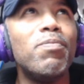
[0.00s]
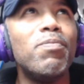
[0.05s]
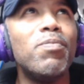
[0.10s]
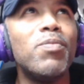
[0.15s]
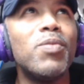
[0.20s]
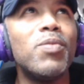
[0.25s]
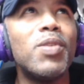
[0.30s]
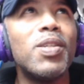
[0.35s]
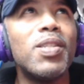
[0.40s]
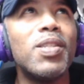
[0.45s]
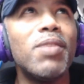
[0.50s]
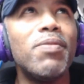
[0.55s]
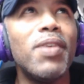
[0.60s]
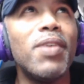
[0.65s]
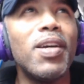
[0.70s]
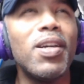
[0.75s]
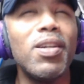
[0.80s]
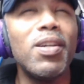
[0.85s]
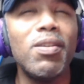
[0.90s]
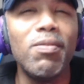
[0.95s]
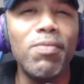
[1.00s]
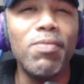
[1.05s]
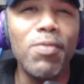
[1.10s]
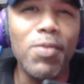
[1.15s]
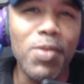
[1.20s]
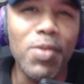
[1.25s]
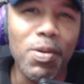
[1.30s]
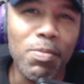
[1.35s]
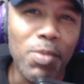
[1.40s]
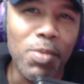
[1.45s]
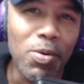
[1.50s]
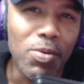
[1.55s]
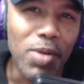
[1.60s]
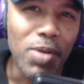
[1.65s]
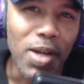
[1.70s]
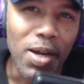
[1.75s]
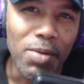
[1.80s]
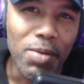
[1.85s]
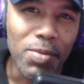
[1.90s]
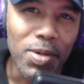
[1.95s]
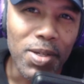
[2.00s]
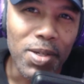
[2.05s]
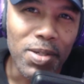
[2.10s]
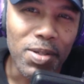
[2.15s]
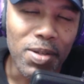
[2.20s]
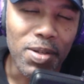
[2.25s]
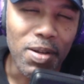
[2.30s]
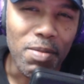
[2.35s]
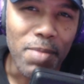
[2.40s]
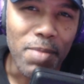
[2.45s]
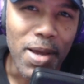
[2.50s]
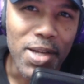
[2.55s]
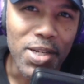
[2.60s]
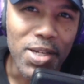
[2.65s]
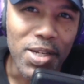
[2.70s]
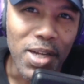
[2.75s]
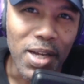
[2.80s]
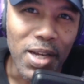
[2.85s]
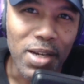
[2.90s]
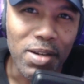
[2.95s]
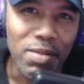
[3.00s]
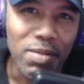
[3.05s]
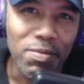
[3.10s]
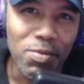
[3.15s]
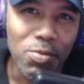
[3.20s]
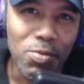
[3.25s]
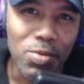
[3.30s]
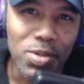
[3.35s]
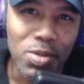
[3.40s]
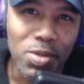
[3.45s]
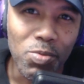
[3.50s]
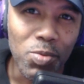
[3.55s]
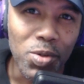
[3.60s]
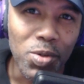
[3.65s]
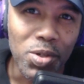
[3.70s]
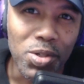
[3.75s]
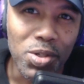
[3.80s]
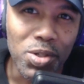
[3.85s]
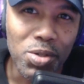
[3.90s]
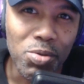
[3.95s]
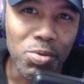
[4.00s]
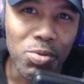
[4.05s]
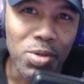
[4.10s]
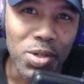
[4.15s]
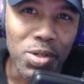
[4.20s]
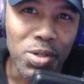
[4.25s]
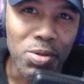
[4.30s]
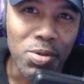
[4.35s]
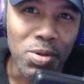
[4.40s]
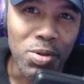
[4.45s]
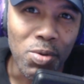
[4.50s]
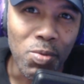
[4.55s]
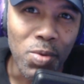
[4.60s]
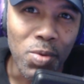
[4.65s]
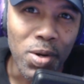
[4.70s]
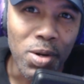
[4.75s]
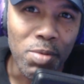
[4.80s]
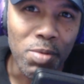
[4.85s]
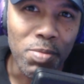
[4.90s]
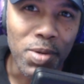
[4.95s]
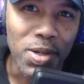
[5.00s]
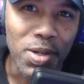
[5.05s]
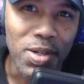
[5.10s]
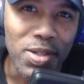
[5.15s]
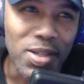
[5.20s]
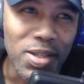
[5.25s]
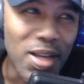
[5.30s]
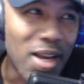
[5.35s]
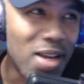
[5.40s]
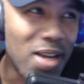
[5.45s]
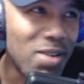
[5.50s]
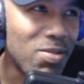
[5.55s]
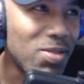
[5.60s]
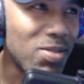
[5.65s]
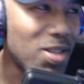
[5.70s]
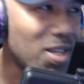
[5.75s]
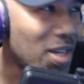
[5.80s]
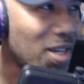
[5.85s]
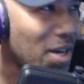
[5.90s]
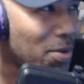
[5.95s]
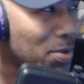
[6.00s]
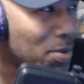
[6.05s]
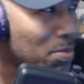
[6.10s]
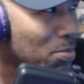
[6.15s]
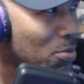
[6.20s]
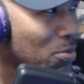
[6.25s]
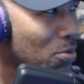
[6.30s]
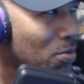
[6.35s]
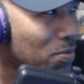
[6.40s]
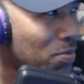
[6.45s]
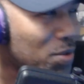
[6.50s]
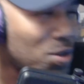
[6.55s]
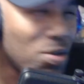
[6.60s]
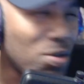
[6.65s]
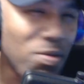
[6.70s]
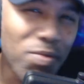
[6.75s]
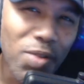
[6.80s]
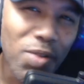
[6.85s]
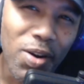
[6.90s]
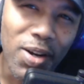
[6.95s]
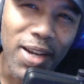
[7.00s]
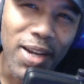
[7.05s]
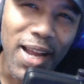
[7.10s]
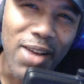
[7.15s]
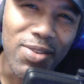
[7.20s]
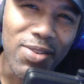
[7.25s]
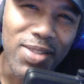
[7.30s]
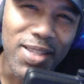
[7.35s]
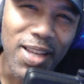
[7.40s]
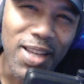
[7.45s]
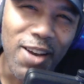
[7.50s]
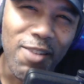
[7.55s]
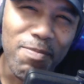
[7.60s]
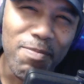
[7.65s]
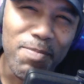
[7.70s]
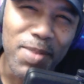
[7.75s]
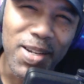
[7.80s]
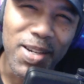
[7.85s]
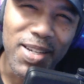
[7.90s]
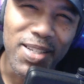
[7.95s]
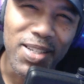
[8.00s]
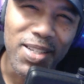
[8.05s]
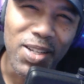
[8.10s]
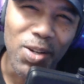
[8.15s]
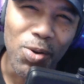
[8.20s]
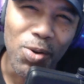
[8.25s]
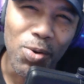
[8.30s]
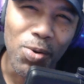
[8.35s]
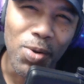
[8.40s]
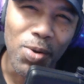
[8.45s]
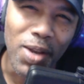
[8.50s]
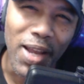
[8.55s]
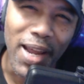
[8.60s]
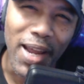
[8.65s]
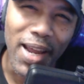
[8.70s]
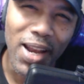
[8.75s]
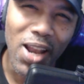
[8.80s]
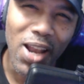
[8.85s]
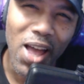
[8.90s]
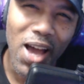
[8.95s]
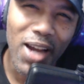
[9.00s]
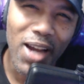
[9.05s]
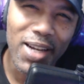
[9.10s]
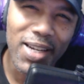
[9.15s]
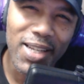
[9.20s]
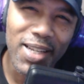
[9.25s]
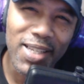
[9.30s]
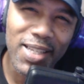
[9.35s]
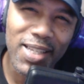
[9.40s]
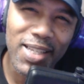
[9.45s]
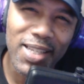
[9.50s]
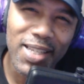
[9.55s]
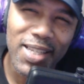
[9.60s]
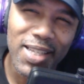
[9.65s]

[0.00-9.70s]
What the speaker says: Because if I could afford a boat, I would imagine I could afford somewhere to store it during the winter, because I don't think I would move too far down south because of the whole landlockness.